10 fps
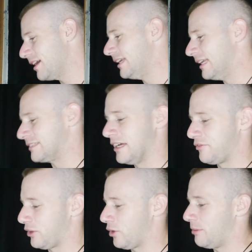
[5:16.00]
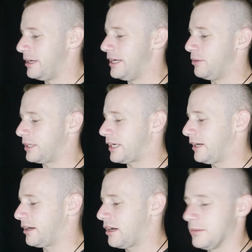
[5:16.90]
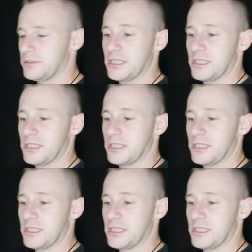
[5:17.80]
That's definitely gonna be ended with the King of Cups.